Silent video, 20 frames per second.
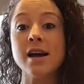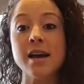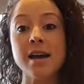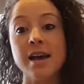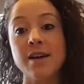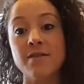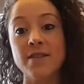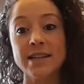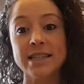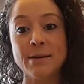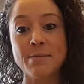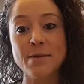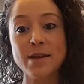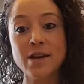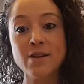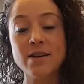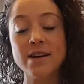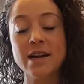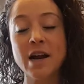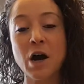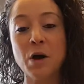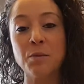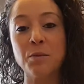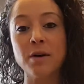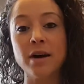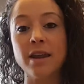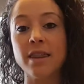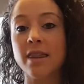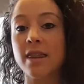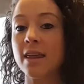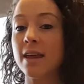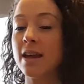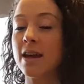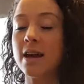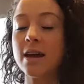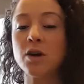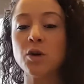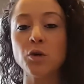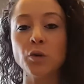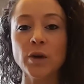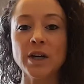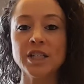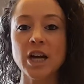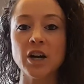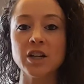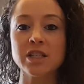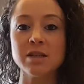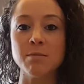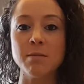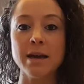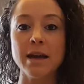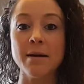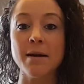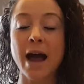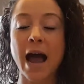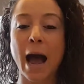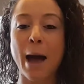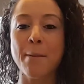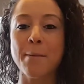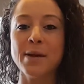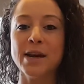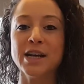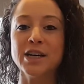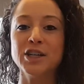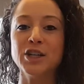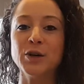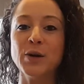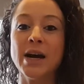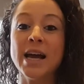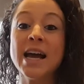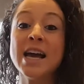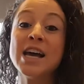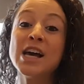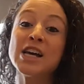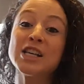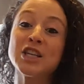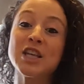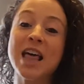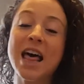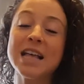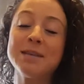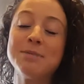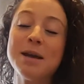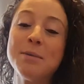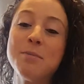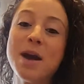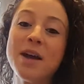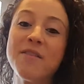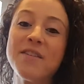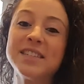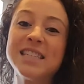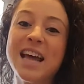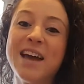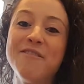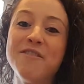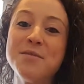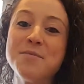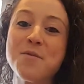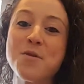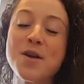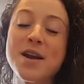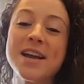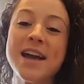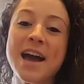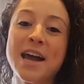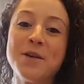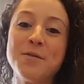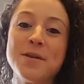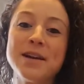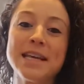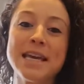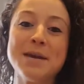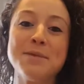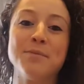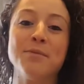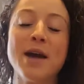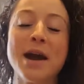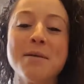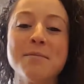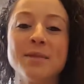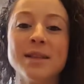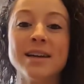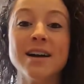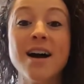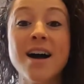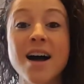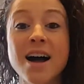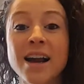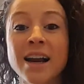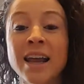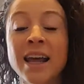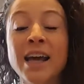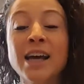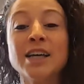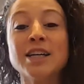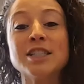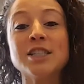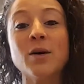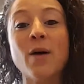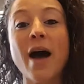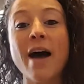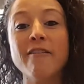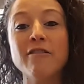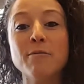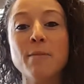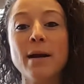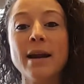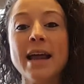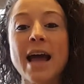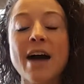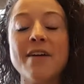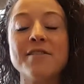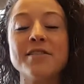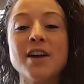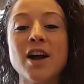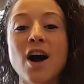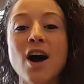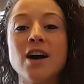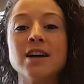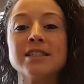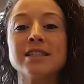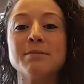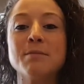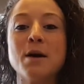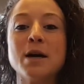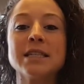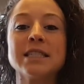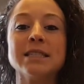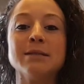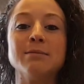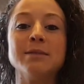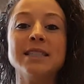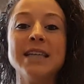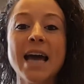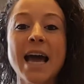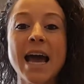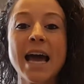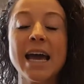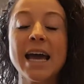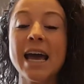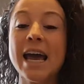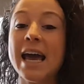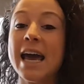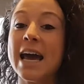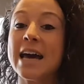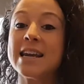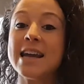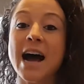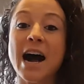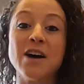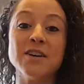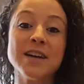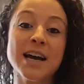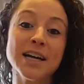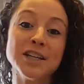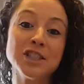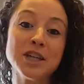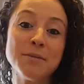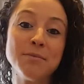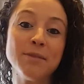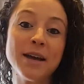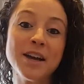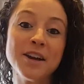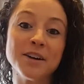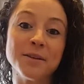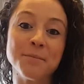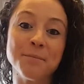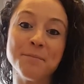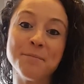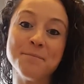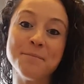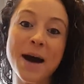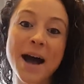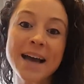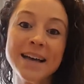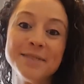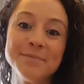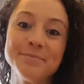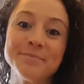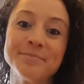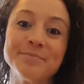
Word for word: If it's something you need help with, reach out to me. Happy to do it. So that's my breakfast every morning. I don't want to keep rambling on. So everybody have an awesome, awesome day, and I'll catch up later. Bye.